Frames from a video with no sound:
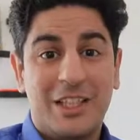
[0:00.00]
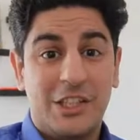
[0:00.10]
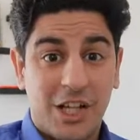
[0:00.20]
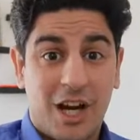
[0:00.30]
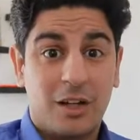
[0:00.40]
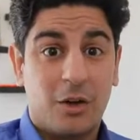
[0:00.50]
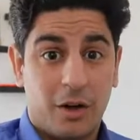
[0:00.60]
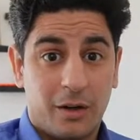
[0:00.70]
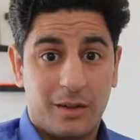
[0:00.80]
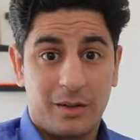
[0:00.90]
Ishan
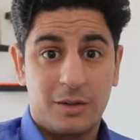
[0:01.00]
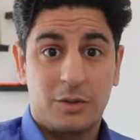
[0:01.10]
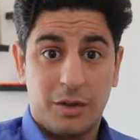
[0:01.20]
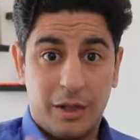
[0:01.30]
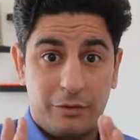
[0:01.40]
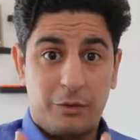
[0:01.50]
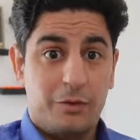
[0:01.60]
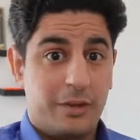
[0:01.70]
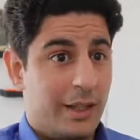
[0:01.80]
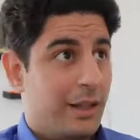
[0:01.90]
corner. So if
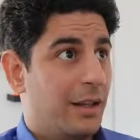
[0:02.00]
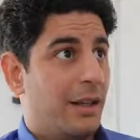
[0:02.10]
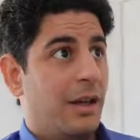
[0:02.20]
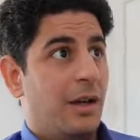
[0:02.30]
you see